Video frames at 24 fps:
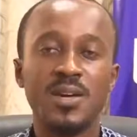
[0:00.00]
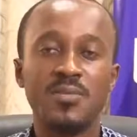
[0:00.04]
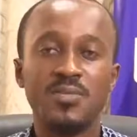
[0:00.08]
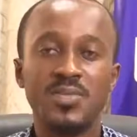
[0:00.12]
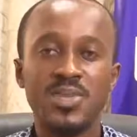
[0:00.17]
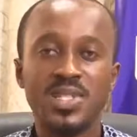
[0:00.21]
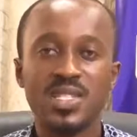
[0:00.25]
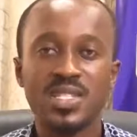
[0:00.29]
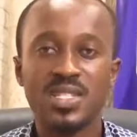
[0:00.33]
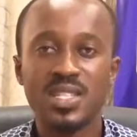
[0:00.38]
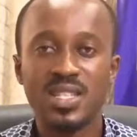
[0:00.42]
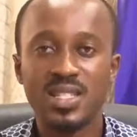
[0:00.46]
a
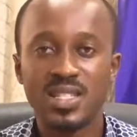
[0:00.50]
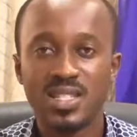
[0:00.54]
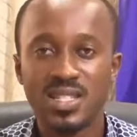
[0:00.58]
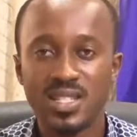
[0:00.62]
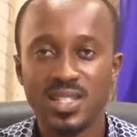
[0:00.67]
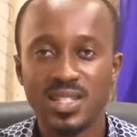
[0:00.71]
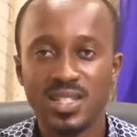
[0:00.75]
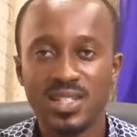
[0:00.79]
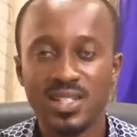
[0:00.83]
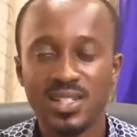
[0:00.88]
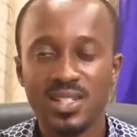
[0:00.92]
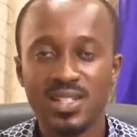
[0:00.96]
business,
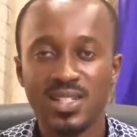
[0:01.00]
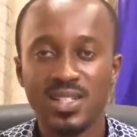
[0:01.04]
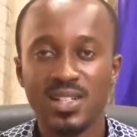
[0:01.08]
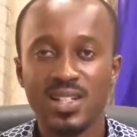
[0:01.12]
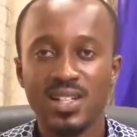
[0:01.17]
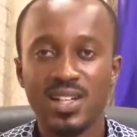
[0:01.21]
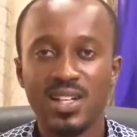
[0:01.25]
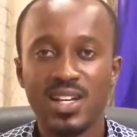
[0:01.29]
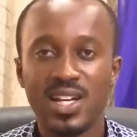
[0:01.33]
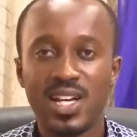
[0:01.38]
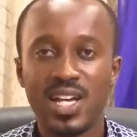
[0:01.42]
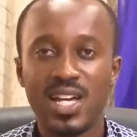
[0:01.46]

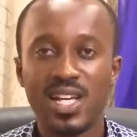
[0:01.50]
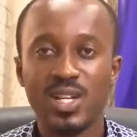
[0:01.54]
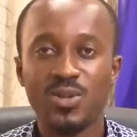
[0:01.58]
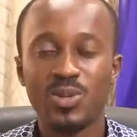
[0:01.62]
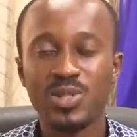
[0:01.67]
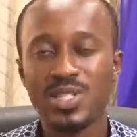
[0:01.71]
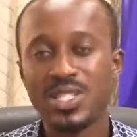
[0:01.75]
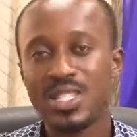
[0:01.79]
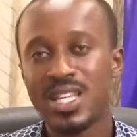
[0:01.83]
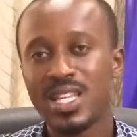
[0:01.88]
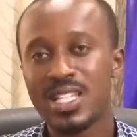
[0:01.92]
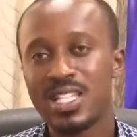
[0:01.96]
and
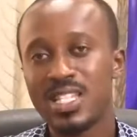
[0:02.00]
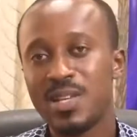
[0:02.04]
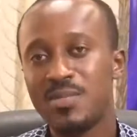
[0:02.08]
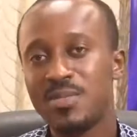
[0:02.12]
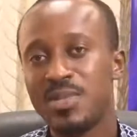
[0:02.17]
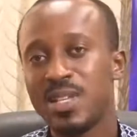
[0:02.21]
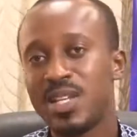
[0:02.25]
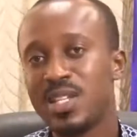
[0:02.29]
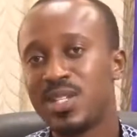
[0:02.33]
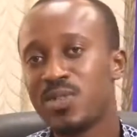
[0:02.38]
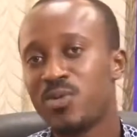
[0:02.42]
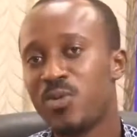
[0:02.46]
what is
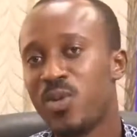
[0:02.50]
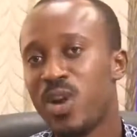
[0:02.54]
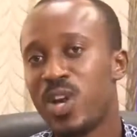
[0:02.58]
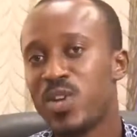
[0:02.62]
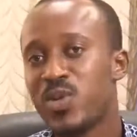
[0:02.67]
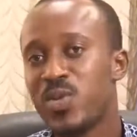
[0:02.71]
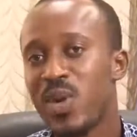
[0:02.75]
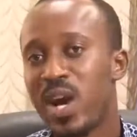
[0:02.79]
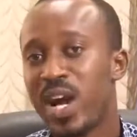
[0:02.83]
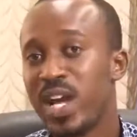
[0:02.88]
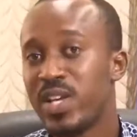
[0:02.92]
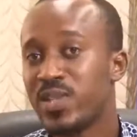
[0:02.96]
accepted where
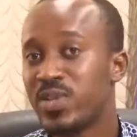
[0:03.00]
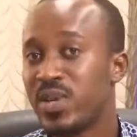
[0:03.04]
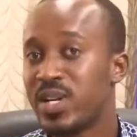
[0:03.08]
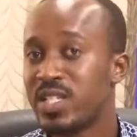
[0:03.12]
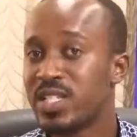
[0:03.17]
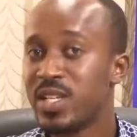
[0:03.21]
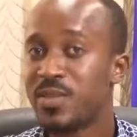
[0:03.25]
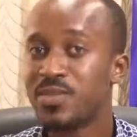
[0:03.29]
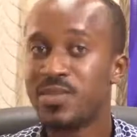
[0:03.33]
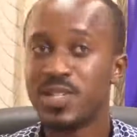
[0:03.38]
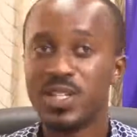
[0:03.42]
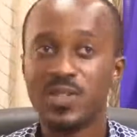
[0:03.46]
you are is not
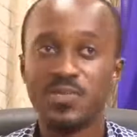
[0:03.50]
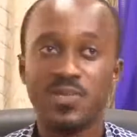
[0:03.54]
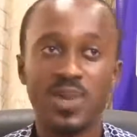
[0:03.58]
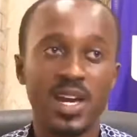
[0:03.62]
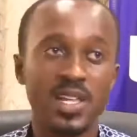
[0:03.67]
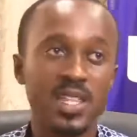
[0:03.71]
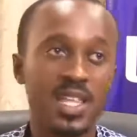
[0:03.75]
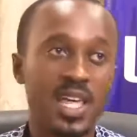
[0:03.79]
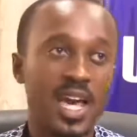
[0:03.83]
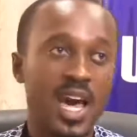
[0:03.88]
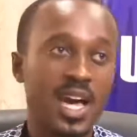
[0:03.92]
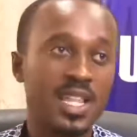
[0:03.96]
accepted by
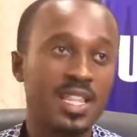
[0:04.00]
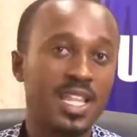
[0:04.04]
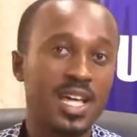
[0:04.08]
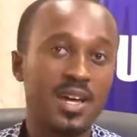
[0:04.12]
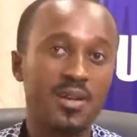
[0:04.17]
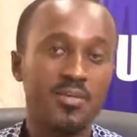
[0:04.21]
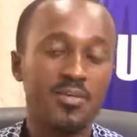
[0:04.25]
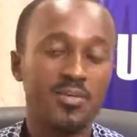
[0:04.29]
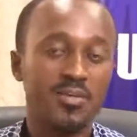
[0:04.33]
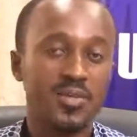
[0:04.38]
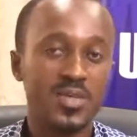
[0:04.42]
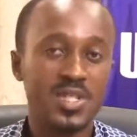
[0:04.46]
the
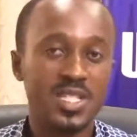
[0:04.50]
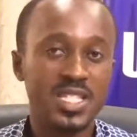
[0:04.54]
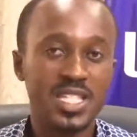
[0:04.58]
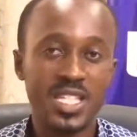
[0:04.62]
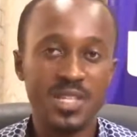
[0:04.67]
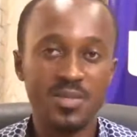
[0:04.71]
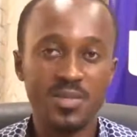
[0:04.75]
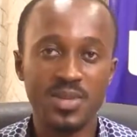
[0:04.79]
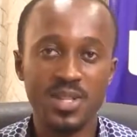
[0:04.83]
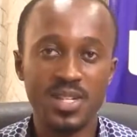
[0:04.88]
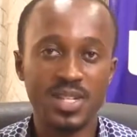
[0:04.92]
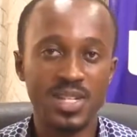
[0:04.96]
other
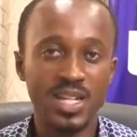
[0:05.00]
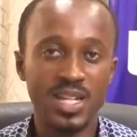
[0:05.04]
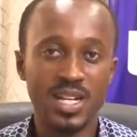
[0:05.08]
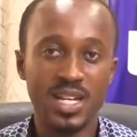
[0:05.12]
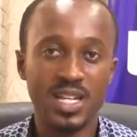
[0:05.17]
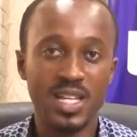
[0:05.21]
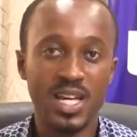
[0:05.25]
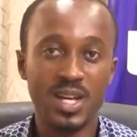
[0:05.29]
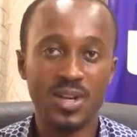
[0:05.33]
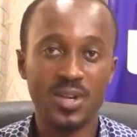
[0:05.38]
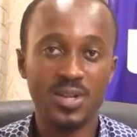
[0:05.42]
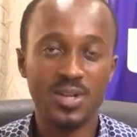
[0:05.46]
team in
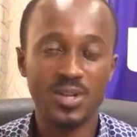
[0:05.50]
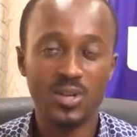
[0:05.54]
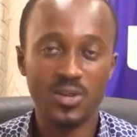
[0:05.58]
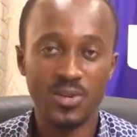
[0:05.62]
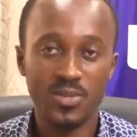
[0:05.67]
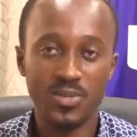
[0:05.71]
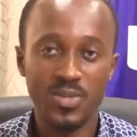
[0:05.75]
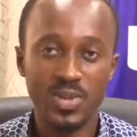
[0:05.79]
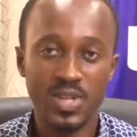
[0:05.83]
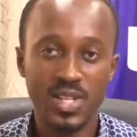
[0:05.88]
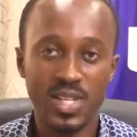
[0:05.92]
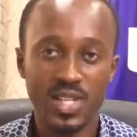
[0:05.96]
another
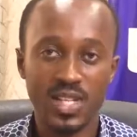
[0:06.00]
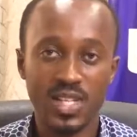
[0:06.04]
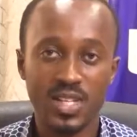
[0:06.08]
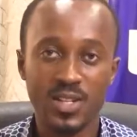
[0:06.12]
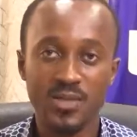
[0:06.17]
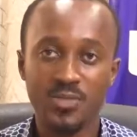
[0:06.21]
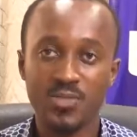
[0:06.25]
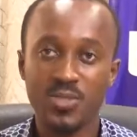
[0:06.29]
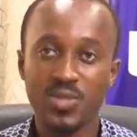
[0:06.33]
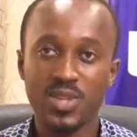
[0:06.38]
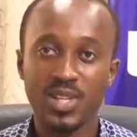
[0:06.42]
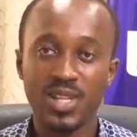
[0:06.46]
company,
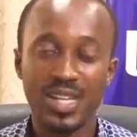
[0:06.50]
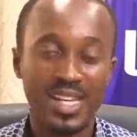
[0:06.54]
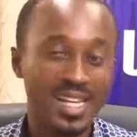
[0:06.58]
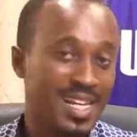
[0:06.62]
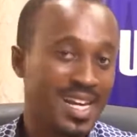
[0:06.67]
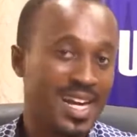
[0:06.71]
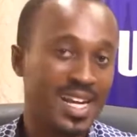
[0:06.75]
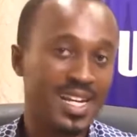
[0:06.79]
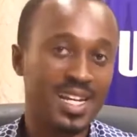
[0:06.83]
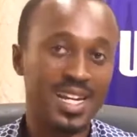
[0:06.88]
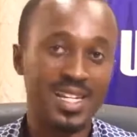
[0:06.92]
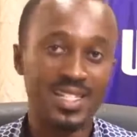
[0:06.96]
in
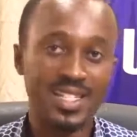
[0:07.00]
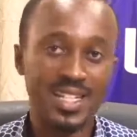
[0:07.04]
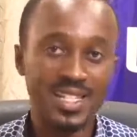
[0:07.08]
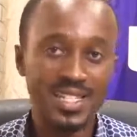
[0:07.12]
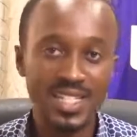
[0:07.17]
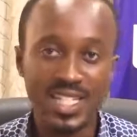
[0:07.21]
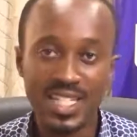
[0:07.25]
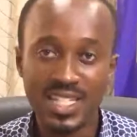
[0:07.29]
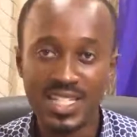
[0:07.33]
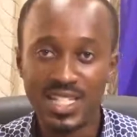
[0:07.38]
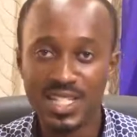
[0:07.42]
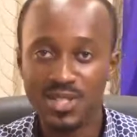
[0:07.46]
another
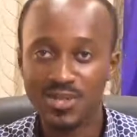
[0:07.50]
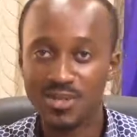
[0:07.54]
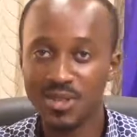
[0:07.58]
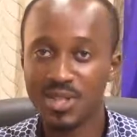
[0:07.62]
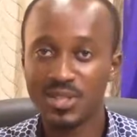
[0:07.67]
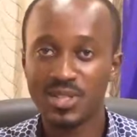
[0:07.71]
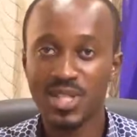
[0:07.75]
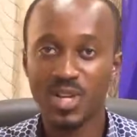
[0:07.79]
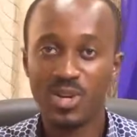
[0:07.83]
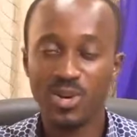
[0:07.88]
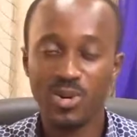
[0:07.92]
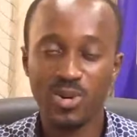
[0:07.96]
nation or
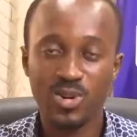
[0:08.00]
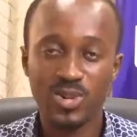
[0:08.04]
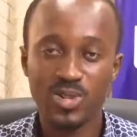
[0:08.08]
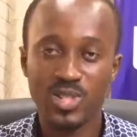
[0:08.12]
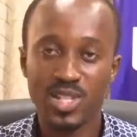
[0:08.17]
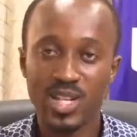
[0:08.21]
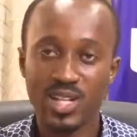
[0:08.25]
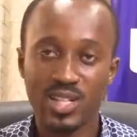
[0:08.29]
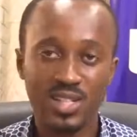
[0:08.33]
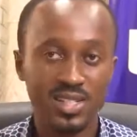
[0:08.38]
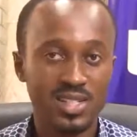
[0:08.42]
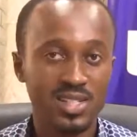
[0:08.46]
another
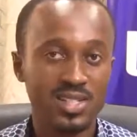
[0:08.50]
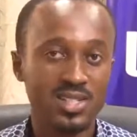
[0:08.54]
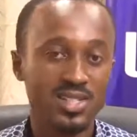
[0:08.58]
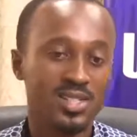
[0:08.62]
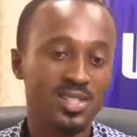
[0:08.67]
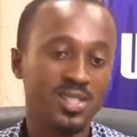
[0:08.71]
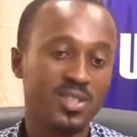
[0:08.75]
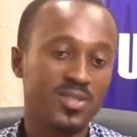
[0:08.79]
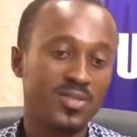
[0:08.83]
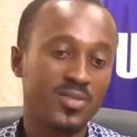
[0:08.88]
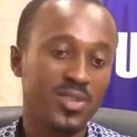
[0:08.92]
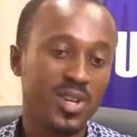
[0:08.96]
culture. This
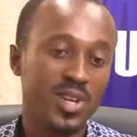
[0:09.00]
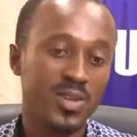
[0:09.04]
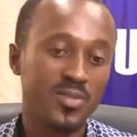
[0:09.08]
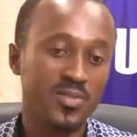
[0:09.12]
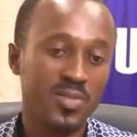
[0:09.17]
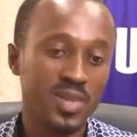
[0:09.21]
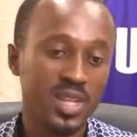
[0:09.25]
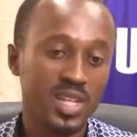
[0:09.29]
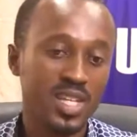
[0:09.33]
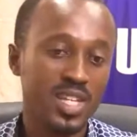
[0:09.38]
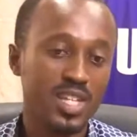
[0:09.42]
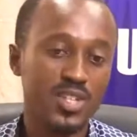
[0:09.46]
is a very
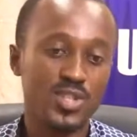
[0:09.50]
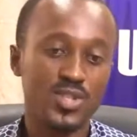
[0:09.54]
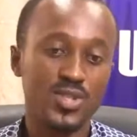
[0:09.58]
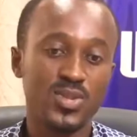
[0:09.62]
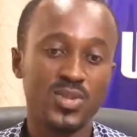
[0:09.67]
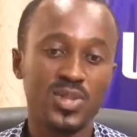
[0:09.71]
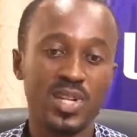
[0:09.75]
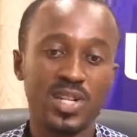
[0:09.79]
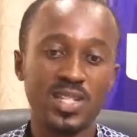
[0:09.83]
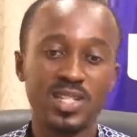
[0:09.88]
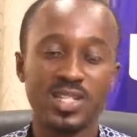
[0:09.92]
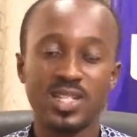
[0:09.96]
big
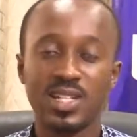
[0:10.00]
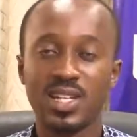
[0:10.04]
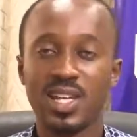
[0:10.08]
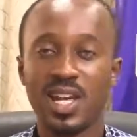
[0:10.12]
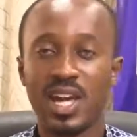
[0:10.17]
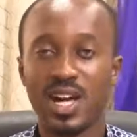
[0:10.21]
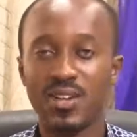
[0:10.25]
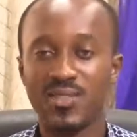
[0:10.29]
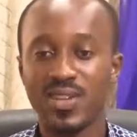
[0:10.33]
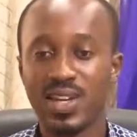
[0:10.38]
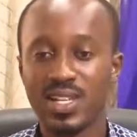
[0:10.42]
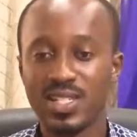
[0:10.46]
issue that
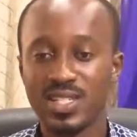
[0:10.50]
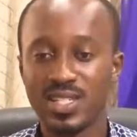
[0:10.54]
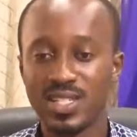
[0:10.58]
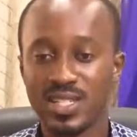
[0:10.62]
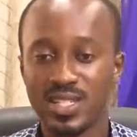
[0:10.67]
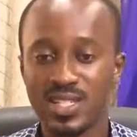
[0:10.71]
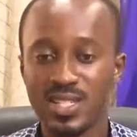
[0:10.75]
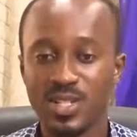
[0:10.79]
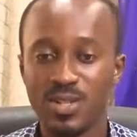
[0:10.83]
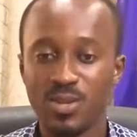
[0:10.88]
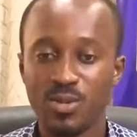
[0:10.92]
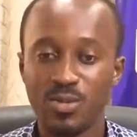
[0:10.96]

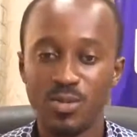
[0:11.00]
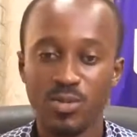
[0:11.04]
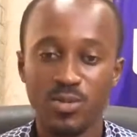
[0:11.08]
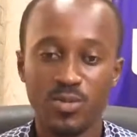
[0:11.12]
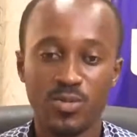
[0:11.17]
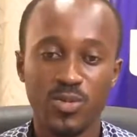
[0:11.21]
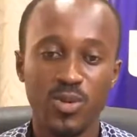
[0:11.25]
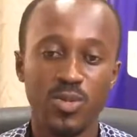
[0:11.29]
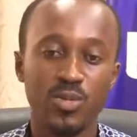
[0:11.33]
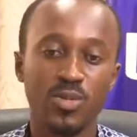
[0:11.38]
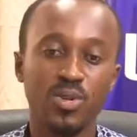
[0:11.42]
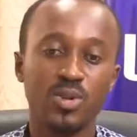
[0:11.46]
arises
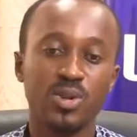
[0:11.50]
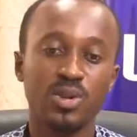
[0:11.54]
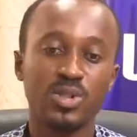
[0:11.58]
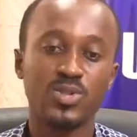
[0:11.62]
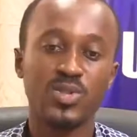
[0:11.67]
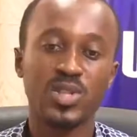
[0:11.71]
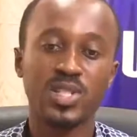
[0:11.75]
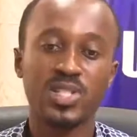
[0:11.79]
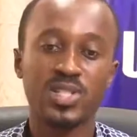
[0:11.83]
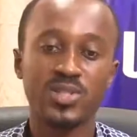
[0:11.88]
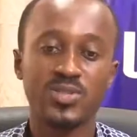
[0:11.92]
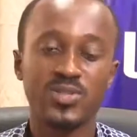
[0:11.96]
from
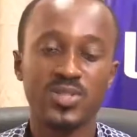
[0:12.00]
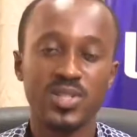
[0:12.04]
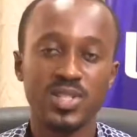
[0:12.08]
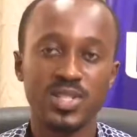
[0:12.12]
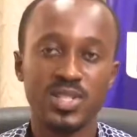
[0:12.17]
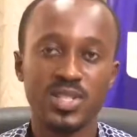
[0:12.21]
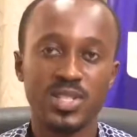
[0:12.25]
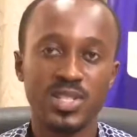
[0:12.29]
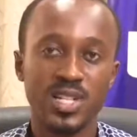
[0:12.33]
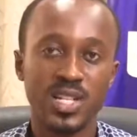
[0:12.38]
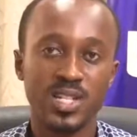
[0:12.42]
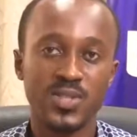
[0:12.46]
cultural
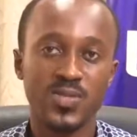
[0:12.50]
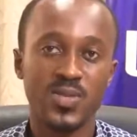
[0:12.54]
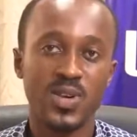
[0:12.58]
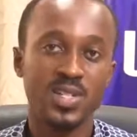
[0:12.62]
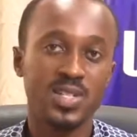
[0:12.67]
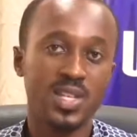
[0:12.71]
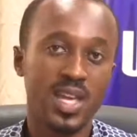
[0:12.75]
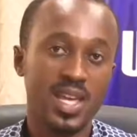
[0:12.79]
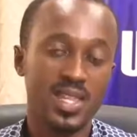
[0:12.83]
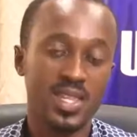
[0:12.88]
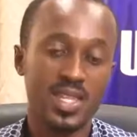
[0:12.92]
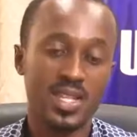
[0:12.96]
differences as far
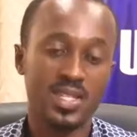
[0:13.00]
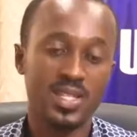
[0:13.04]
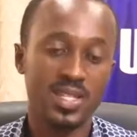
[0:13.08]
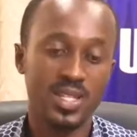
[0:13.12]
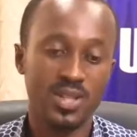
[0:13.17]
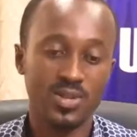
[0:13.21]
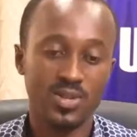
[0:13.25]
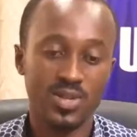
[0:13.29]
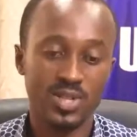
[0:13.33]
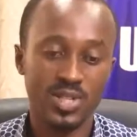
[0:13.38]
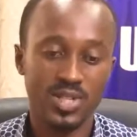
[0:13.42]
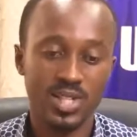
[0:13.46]
as ethics are
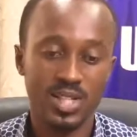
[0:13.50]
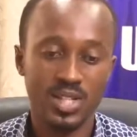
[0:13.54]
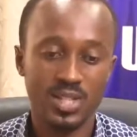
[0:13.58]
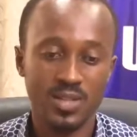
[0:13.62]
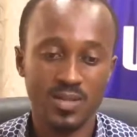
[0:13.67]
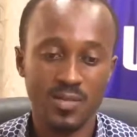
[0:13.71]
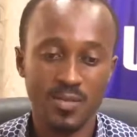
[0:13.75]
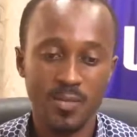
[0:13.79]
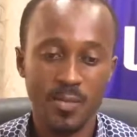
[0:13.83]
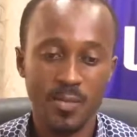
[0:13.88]
concerned.